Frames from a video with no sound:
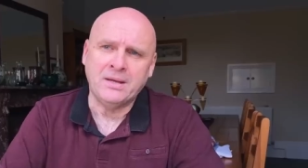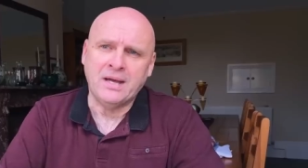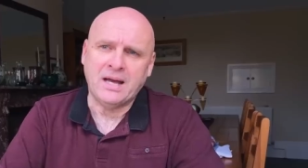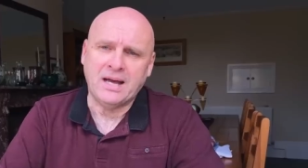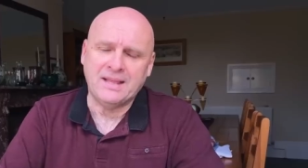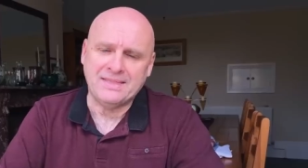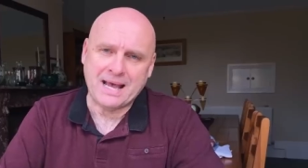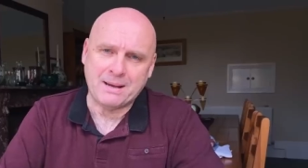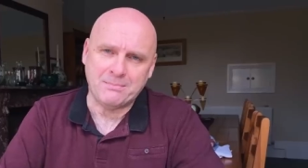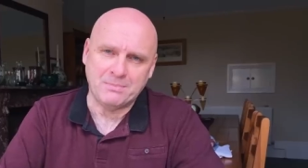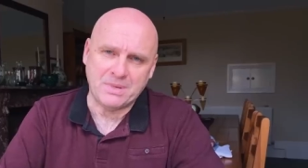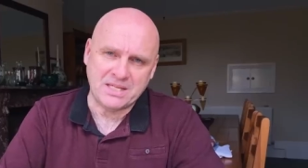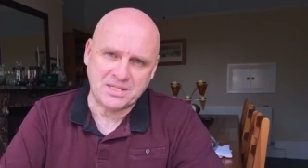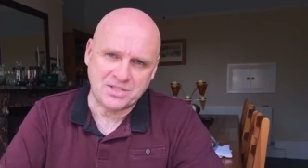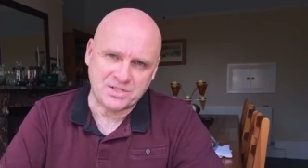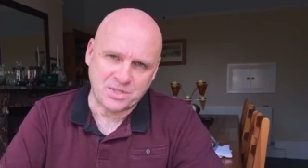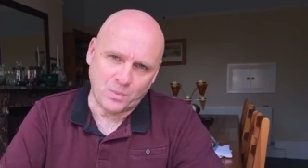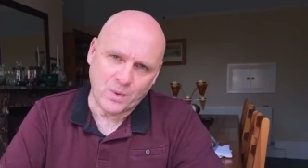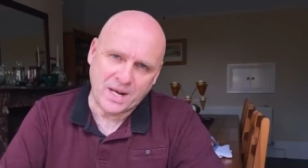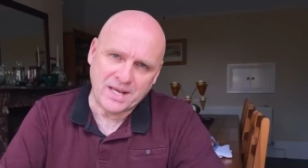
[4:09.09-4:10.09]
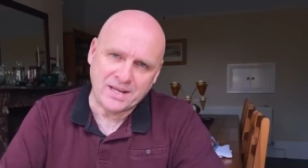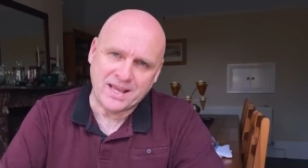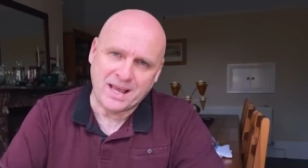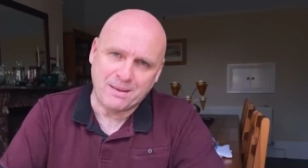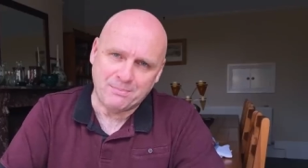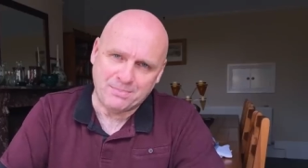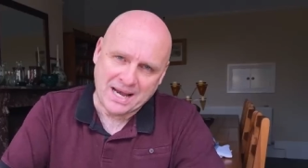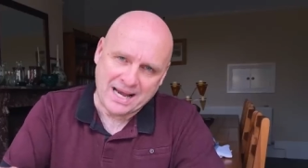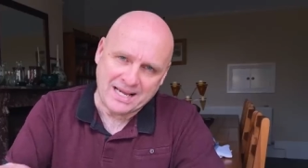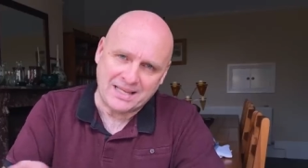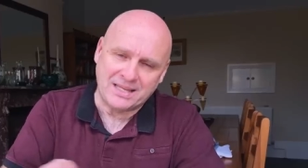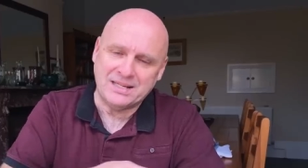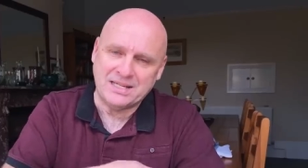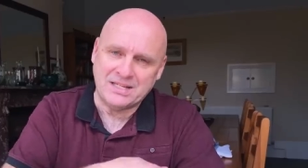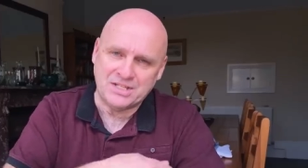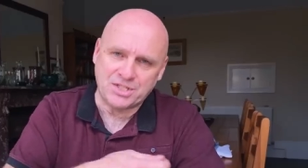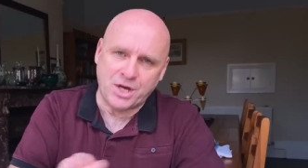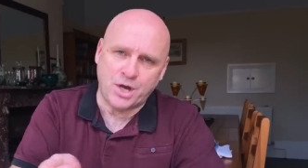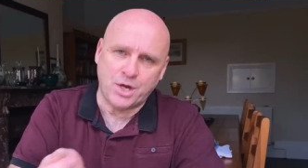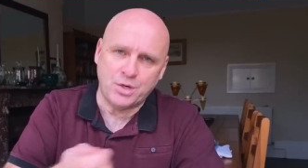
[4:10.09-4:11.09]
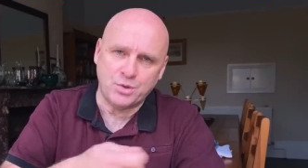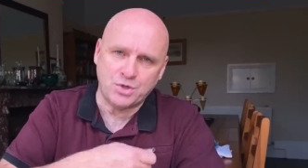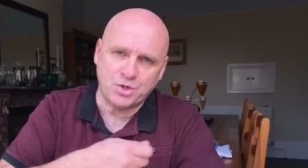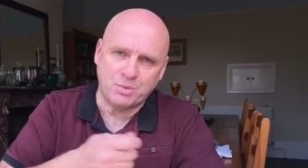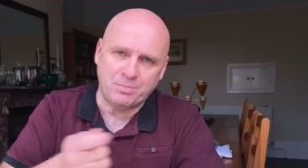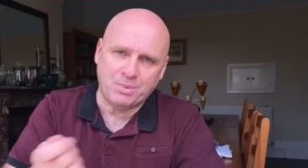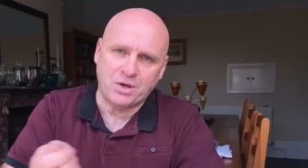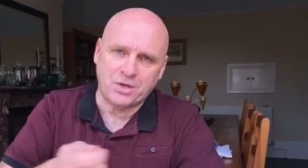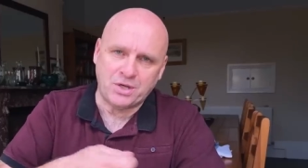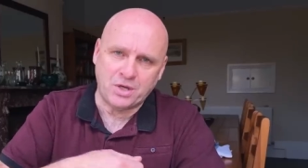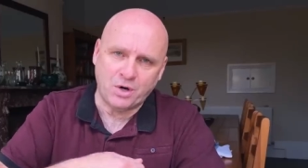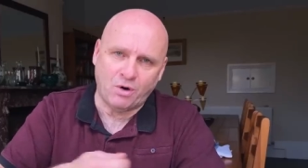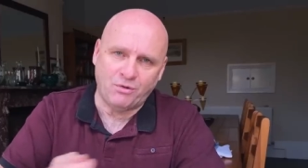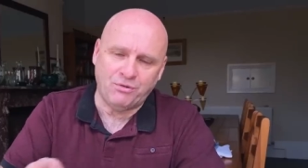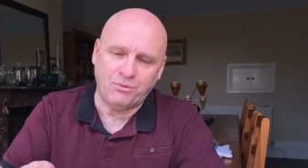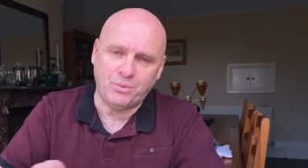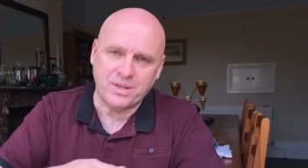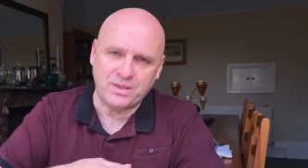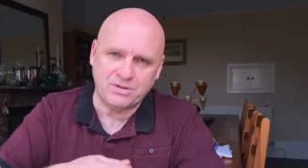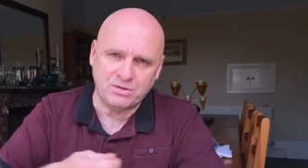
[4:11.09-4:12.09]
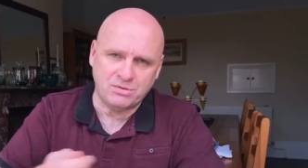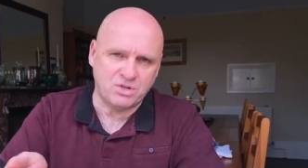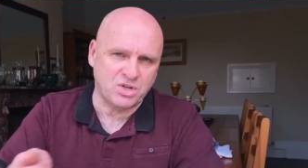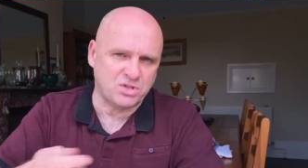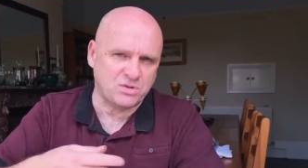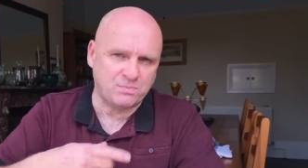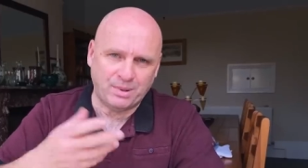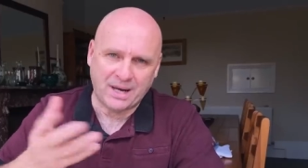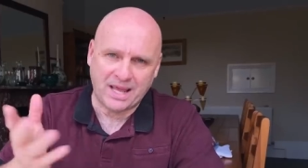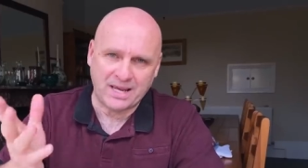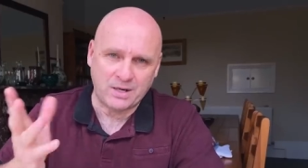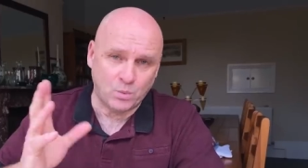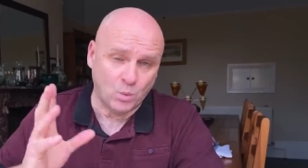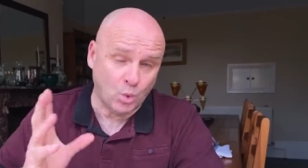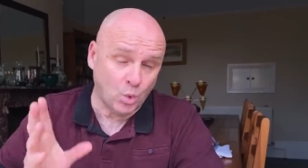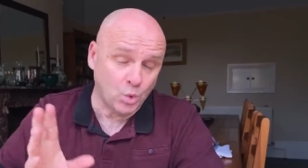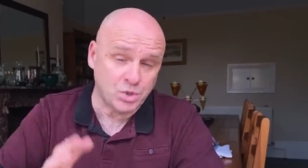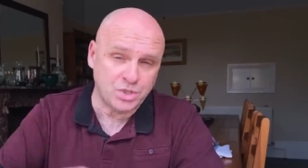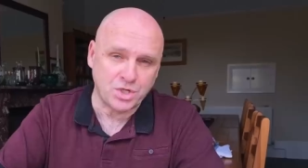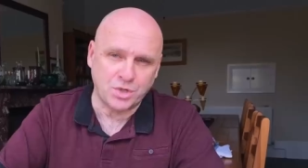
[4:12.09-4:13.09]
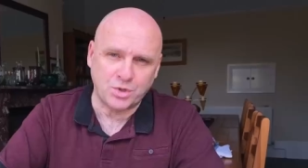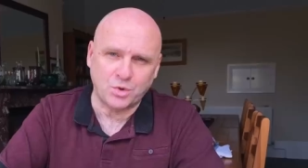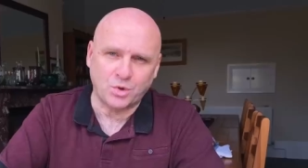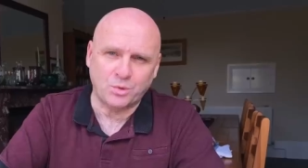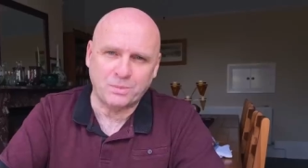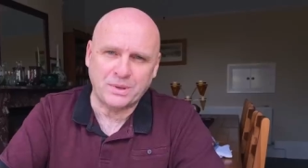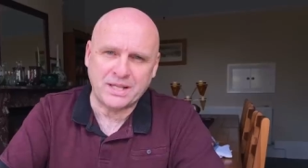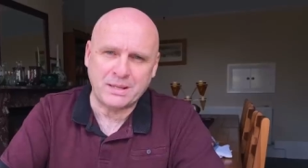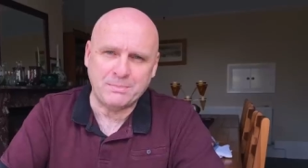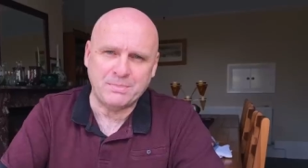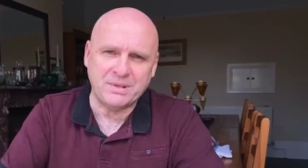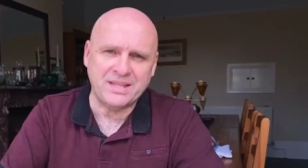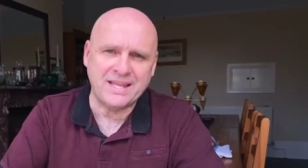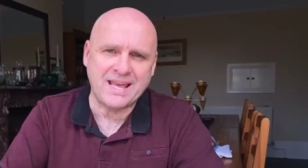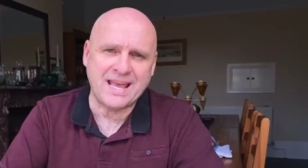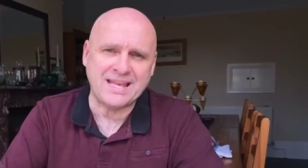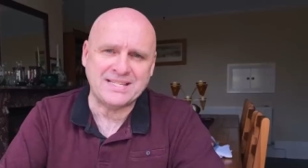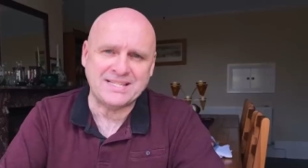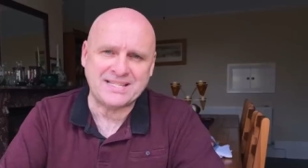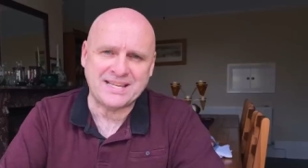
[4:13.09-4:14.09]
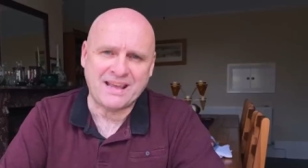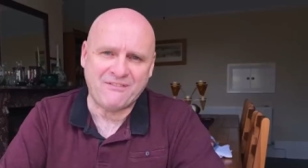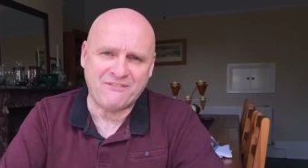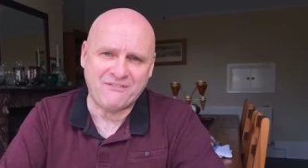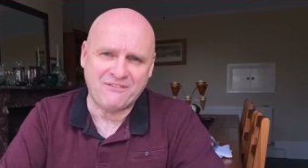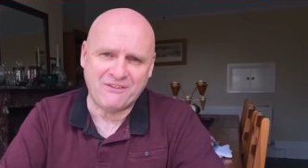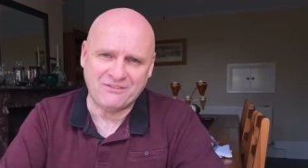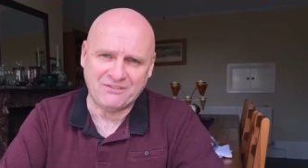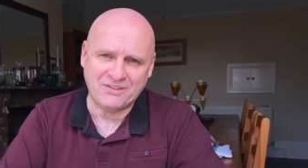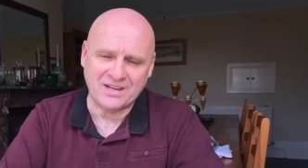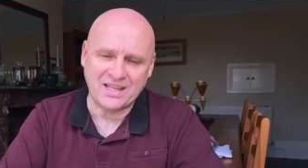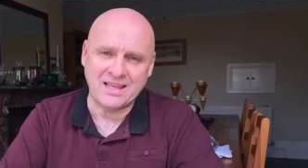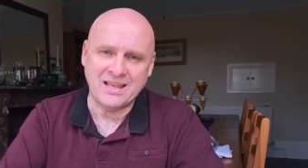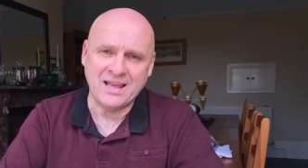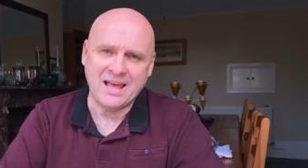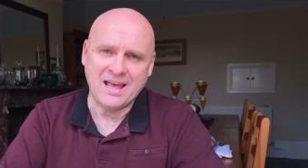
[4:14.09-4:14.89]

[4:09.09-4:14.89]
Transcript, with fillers: And that means that when you get back, you need to hose your bike off with just plain water normally, but the ACF 50